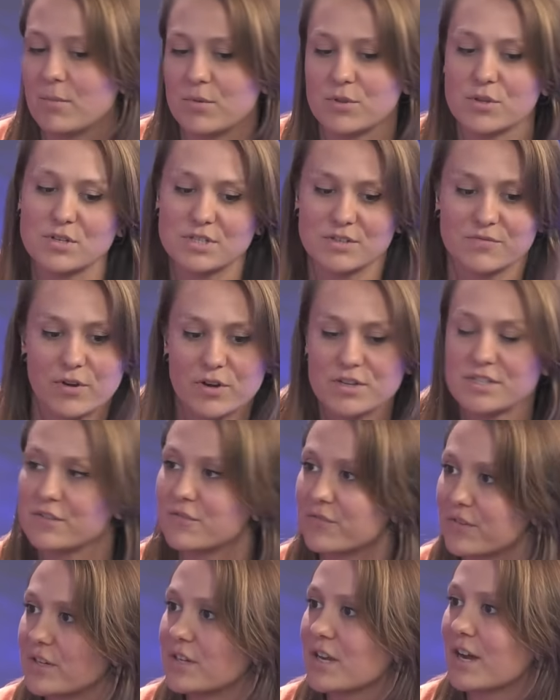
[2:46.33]
um, and those are very
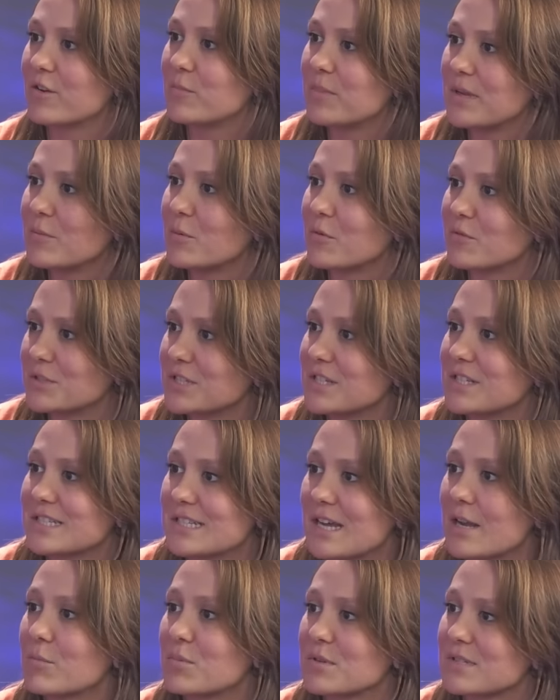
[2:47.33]
different kind of people to
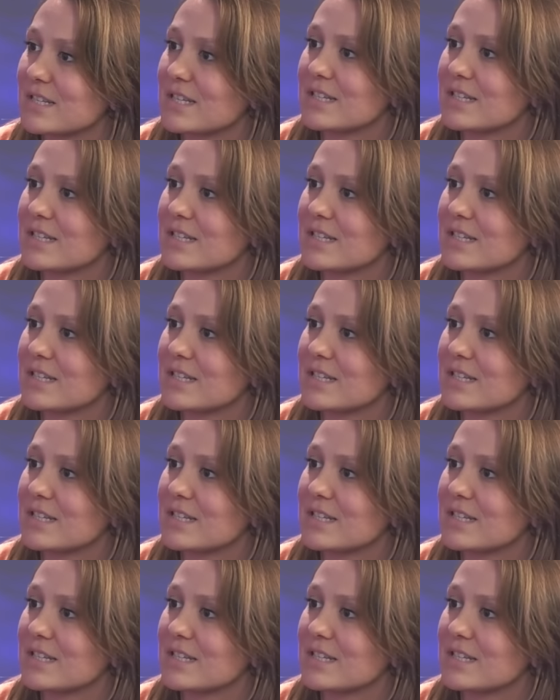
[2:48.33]
design